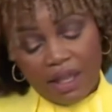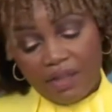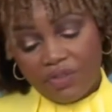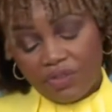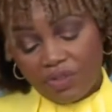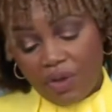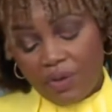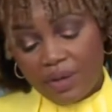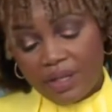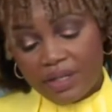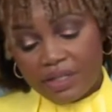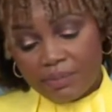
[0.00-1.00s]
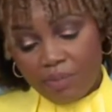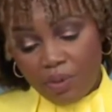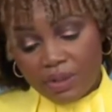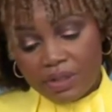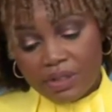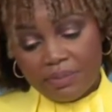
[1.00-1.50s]
And so it is
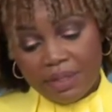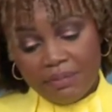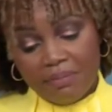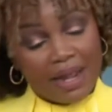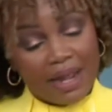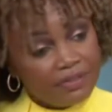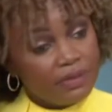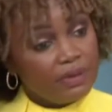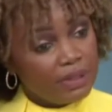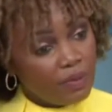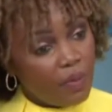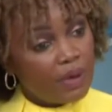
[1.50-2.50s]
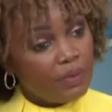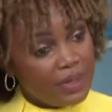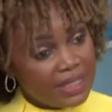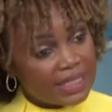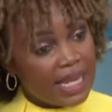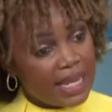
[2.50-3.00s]
important to be mindful in what
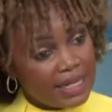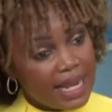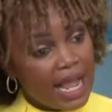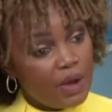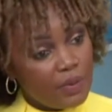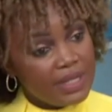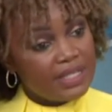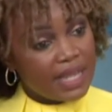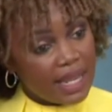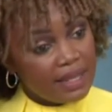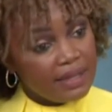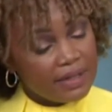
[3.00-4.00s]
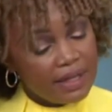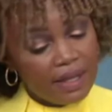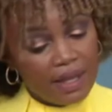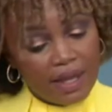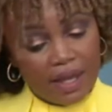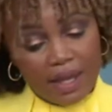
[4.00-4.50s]
we say and how we say it,
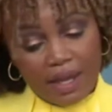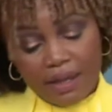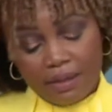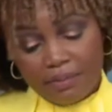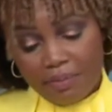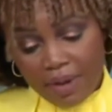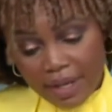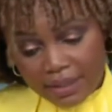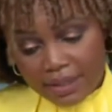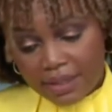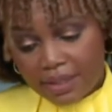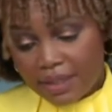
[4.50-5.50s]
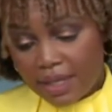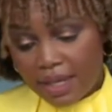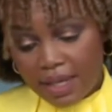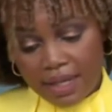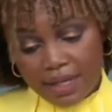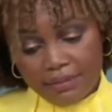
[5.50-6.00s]
uh, but
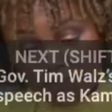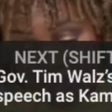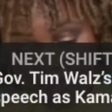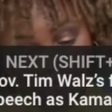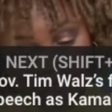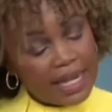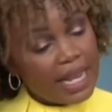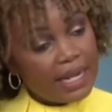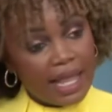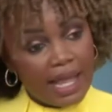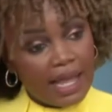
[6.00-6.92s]
uh, we cannot.